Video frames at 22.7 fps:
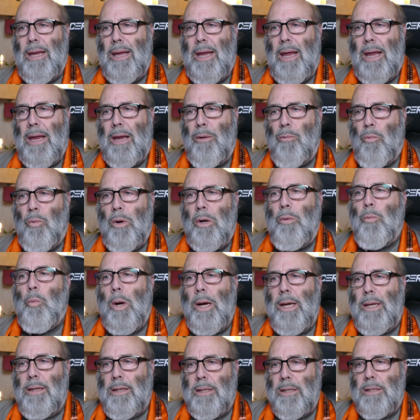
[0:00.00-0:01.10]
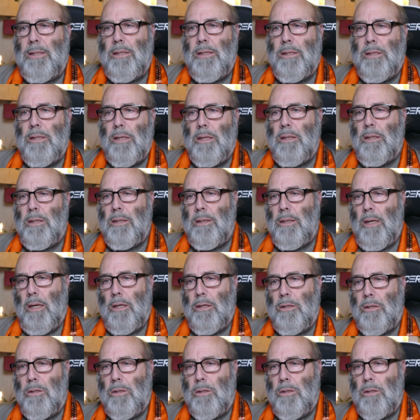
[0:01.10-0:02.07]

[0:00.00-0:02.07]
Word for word: in one way, this is a, a,